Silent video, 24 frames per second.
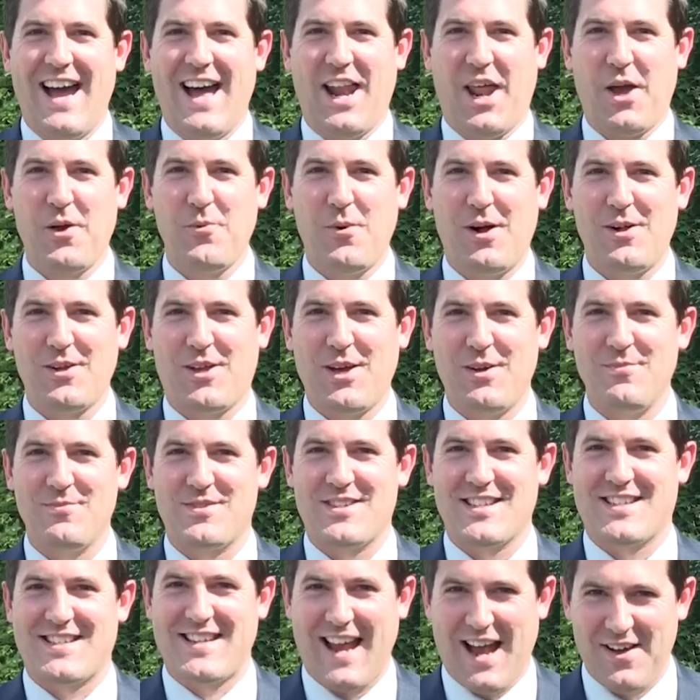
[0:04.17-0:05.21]
Hello, welcome
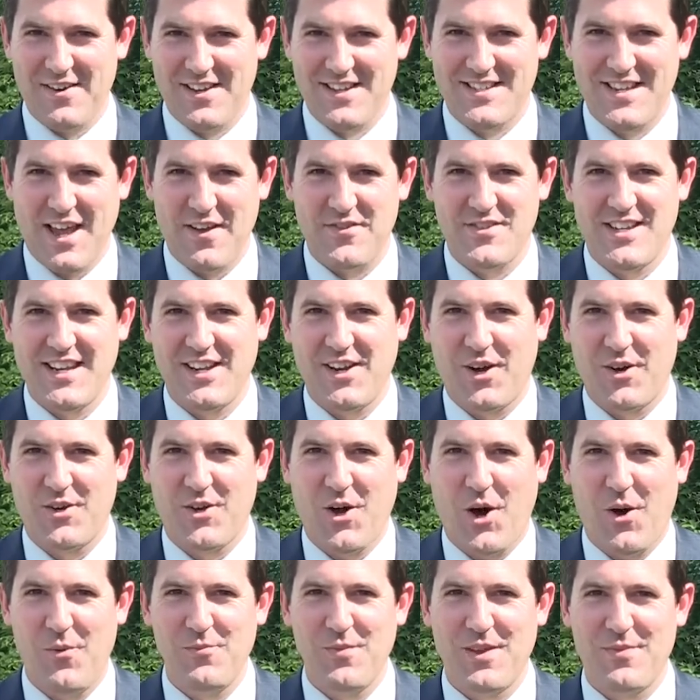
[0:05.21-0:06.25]
to
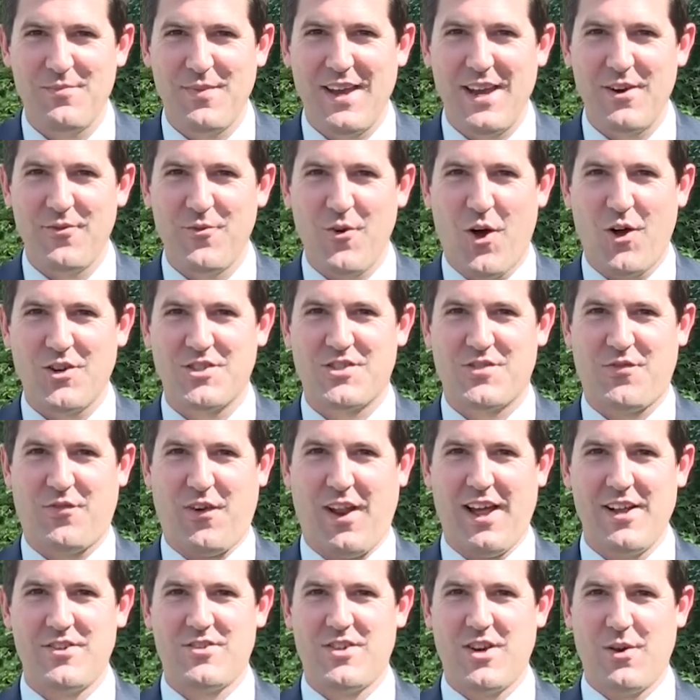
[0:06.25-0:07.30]
SoundersFC.com with me, Ross
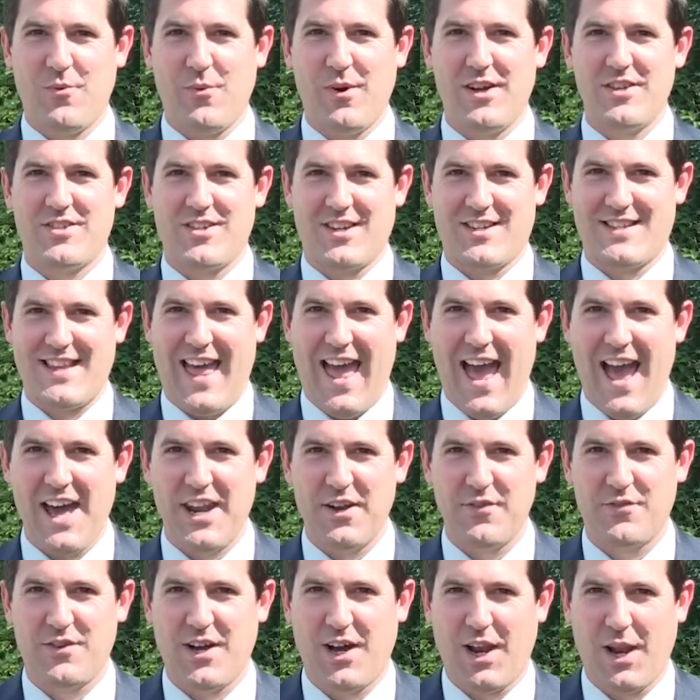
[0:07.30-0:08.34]
Fletcher. We're just ahead
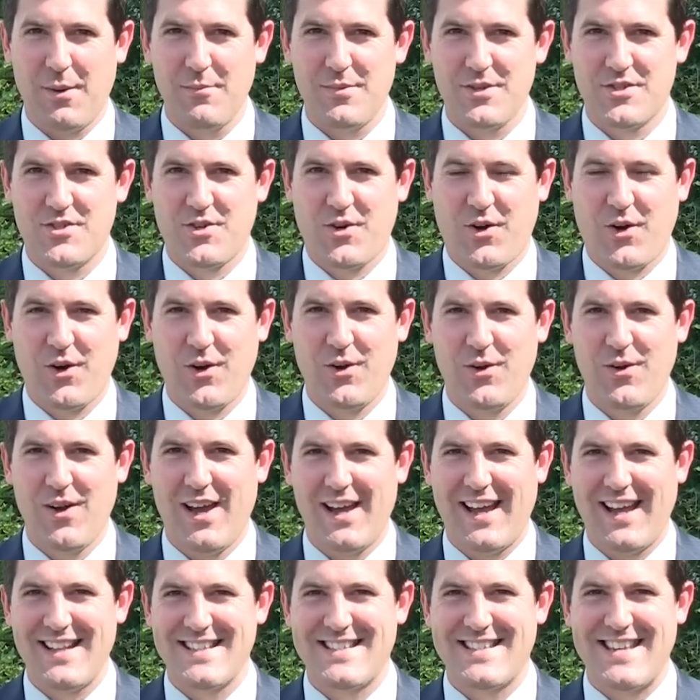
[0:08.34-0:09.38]
of Columbus Crew
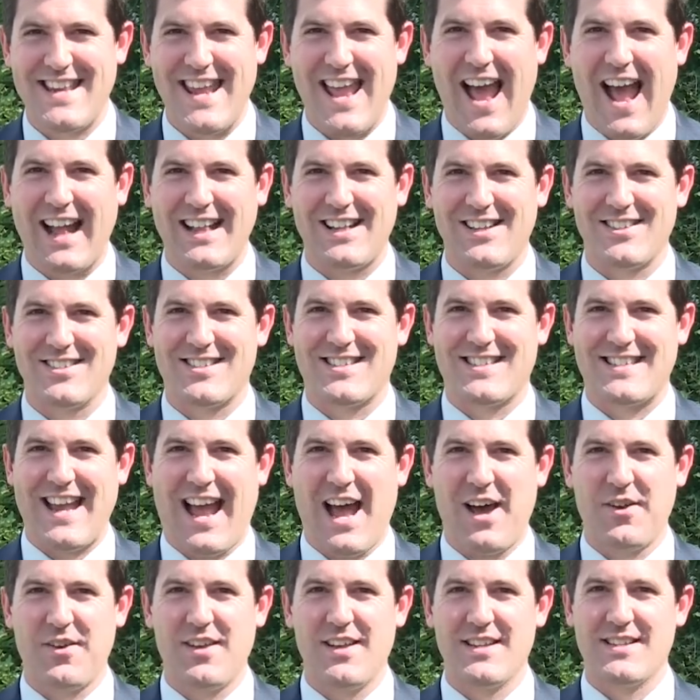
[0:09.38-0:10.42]
against Seattle
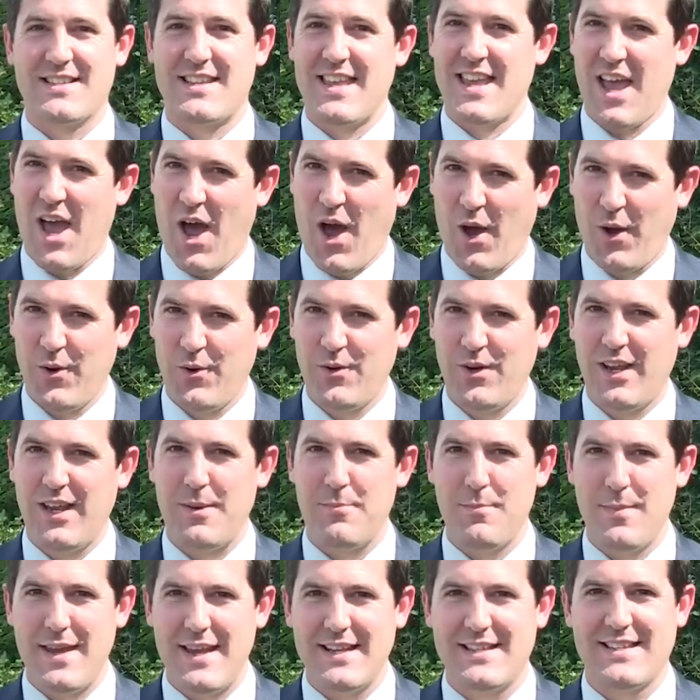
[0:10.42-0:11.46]
Sounders, the only
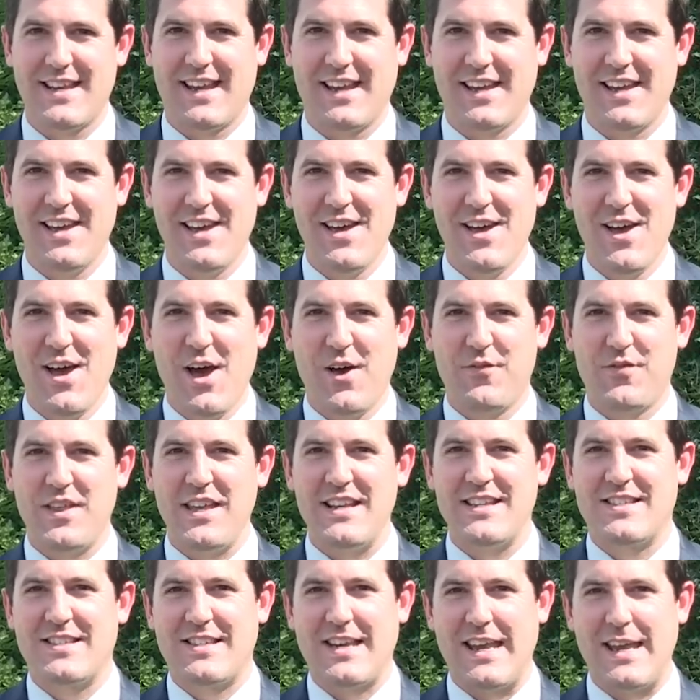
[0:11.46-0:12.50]
meeting of
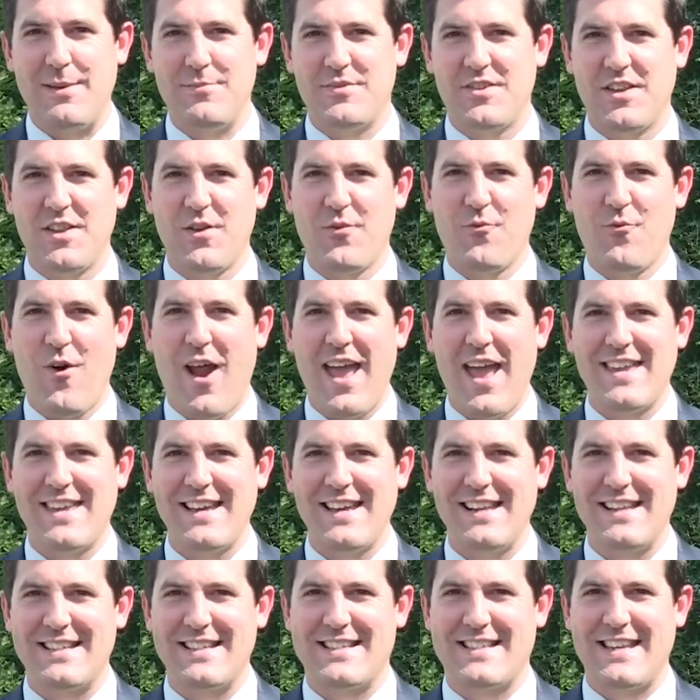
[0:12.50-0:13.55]
these teams in the
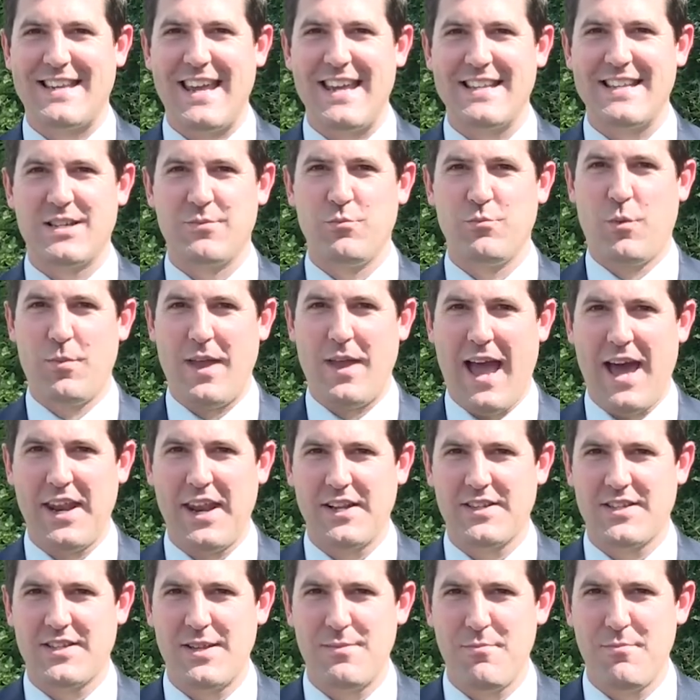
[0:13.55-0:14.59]
regular season. We'll be
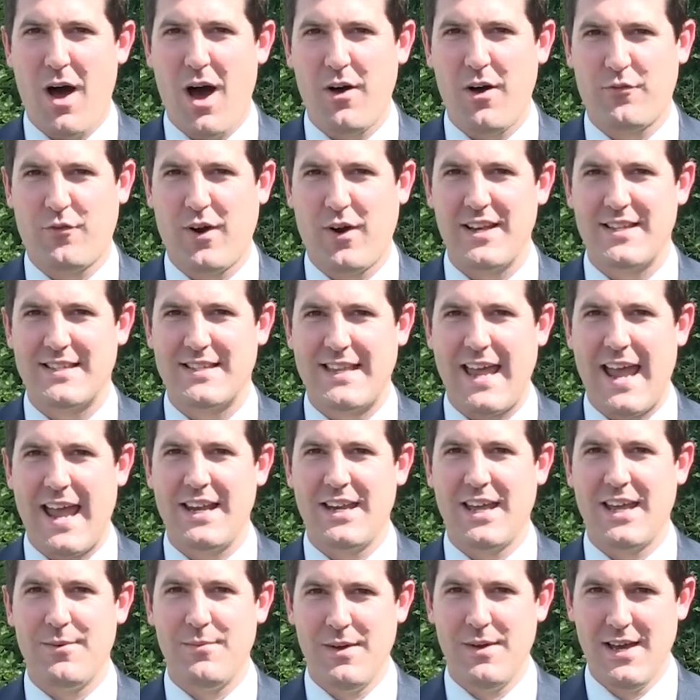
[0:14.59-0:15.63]
heading to the MAPFRE
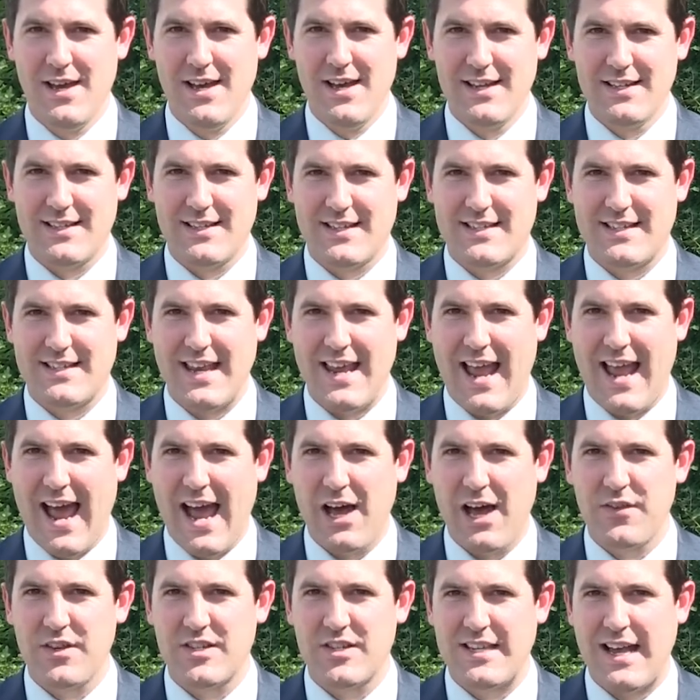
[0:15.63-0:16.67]
Stadium to see
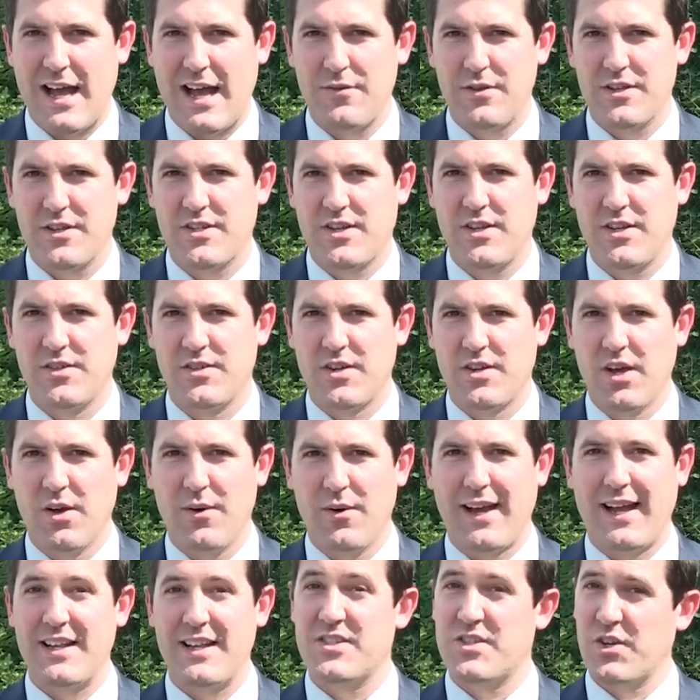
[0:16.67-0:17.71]
how the Sounders can
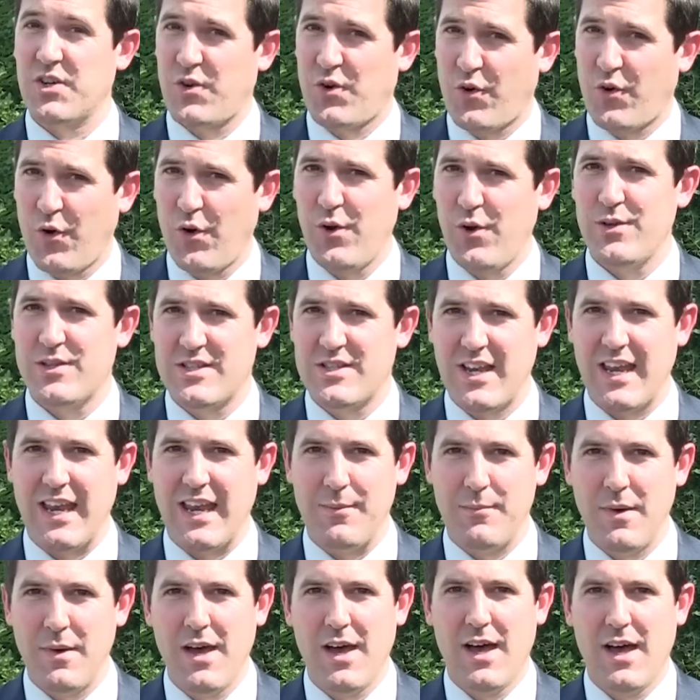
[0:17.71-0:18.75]
do against a Crew
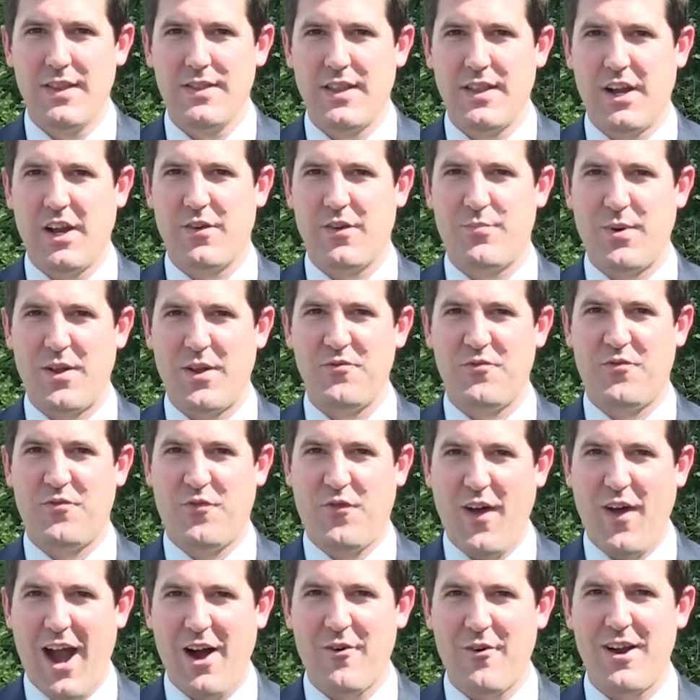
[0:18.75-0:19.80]
team that have been
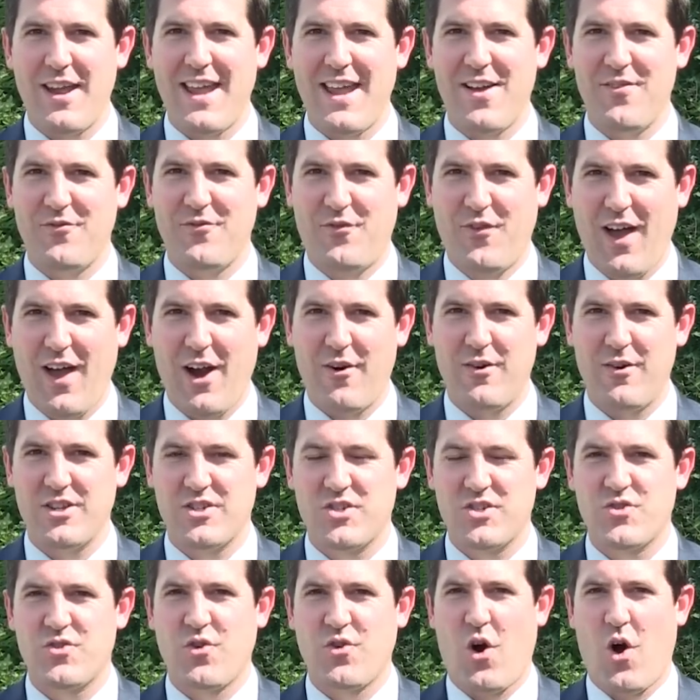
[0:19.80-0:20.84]
very, very
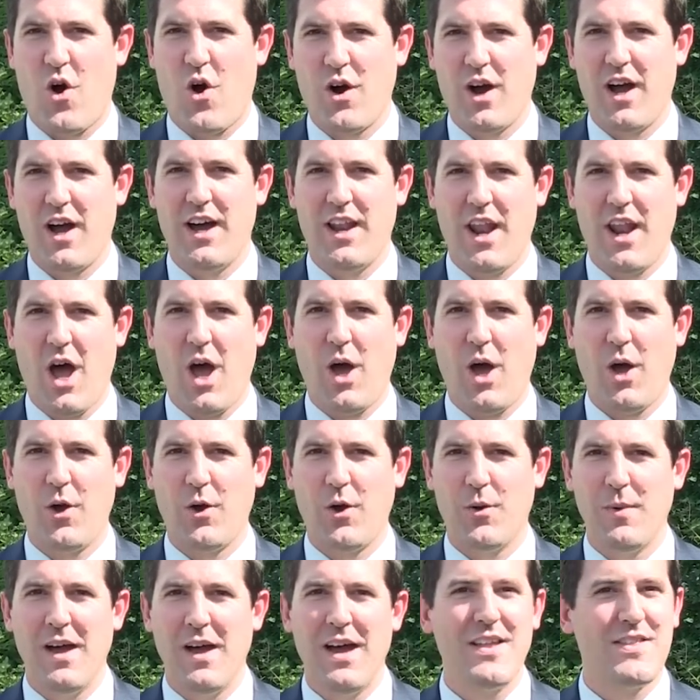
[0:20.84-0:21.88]
strong at
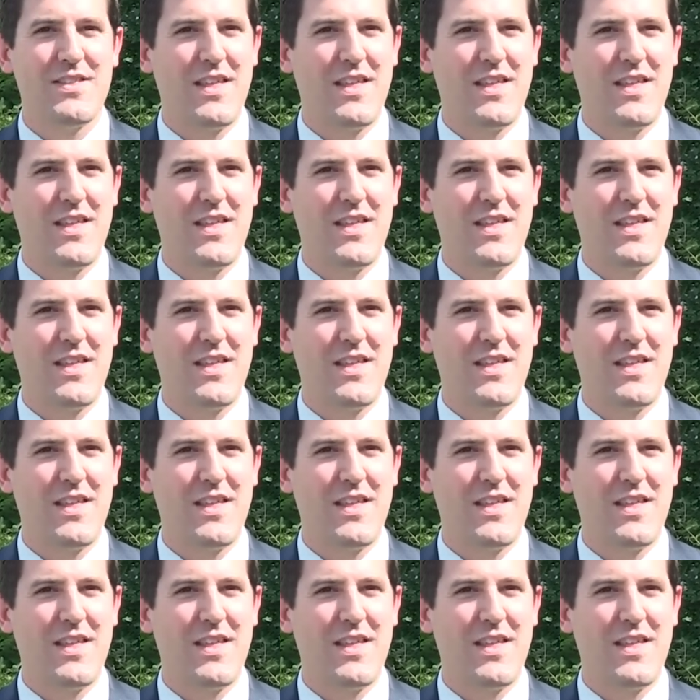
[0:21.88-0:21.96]
home.